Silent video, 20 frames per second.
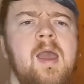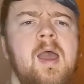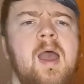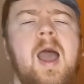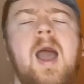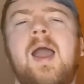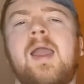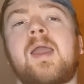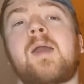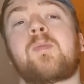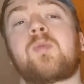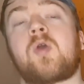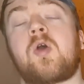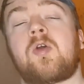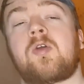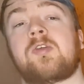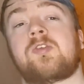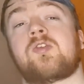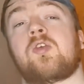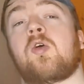Hi, I'm
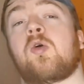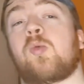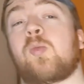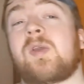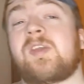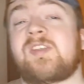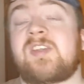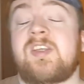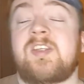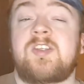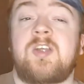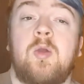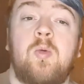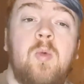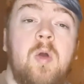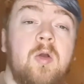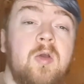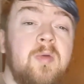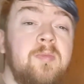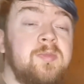Corey Joe WCJ and
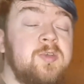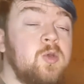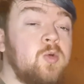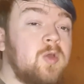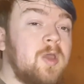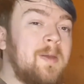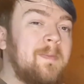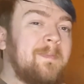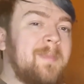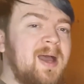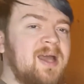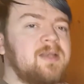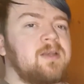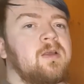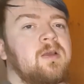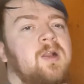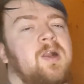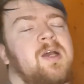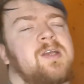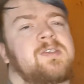welcome to
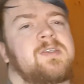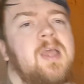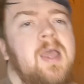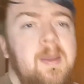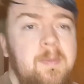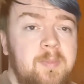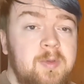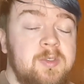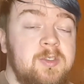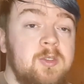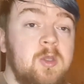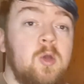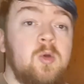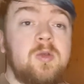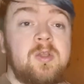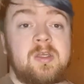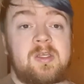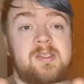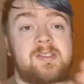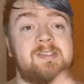Commander Class
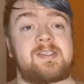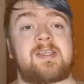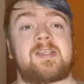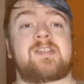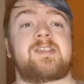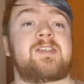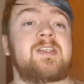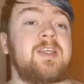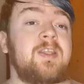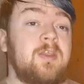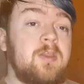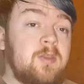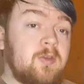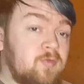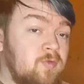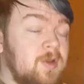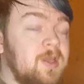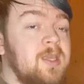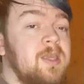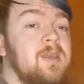episode
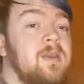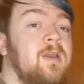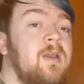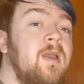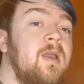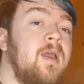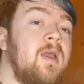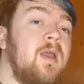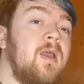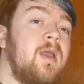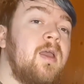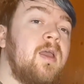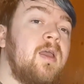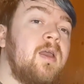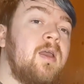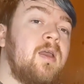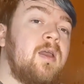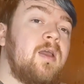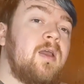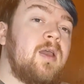63.
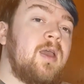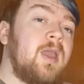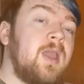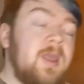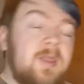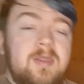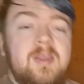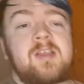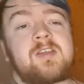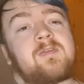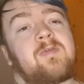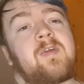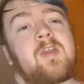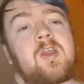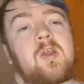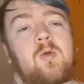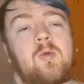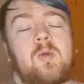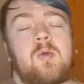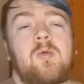In this
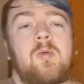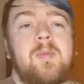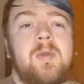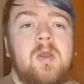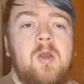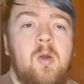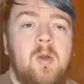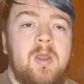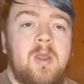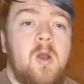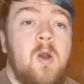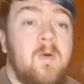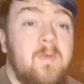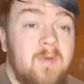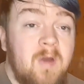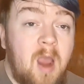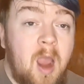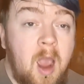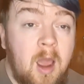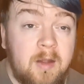video we will be going
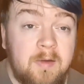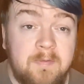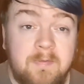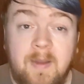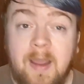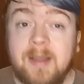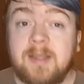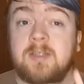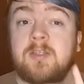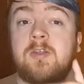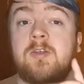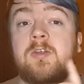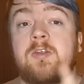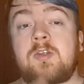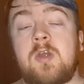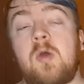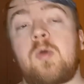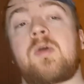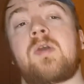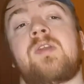over artifact
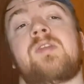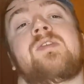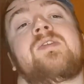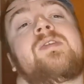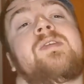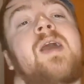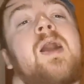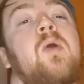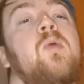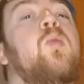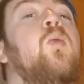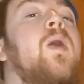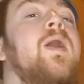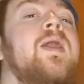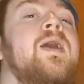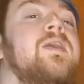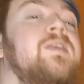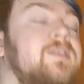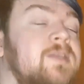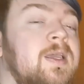tokens. Now when
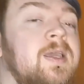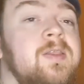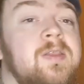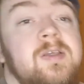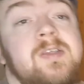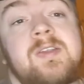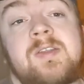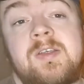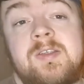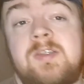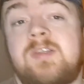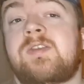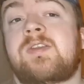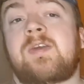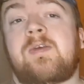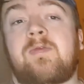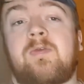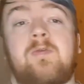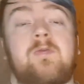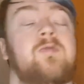I say this is
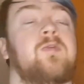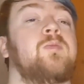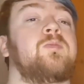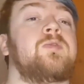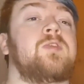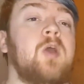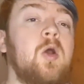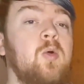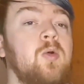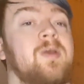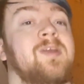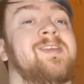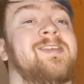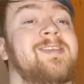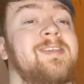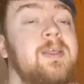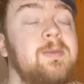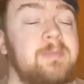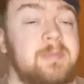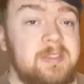different from
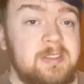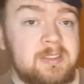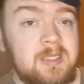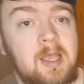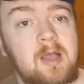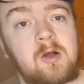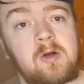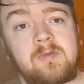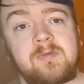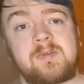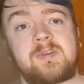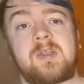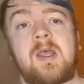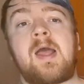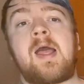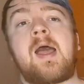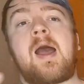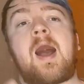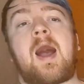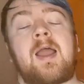tokens themselves.
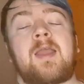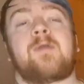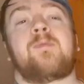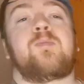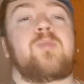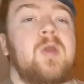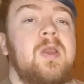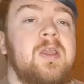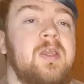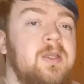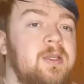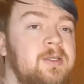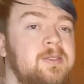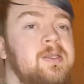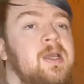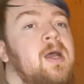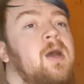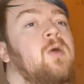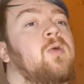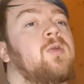I am breaking it
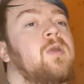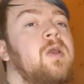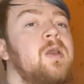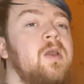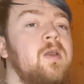down